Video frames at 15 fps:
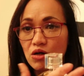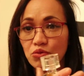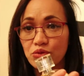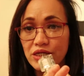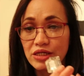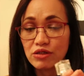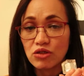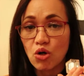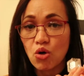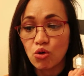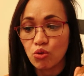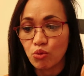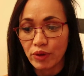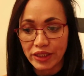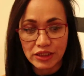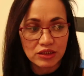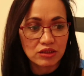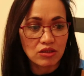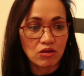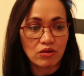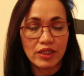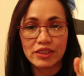we always
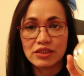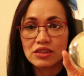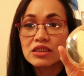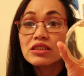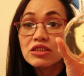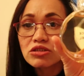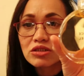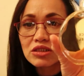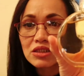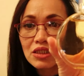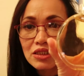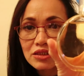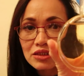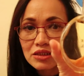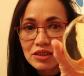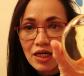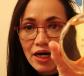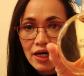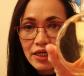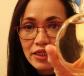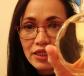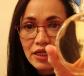know. And did you see that,
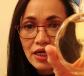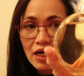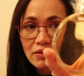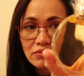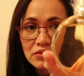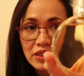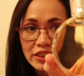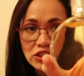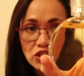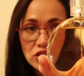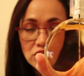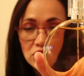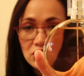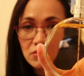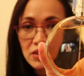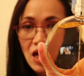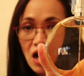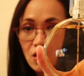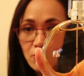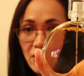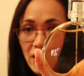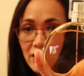guy, ladies and gentlemen,
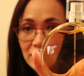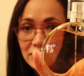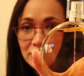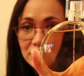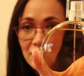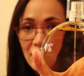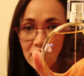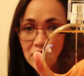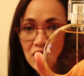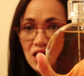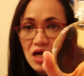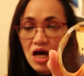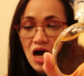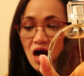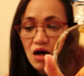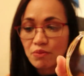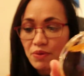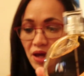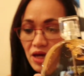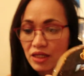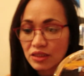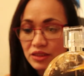how pale is that? How
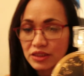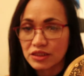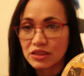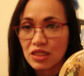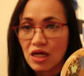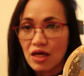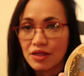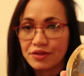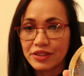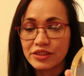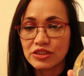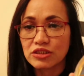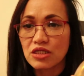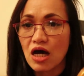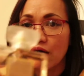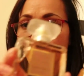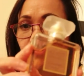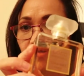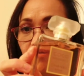pale is this type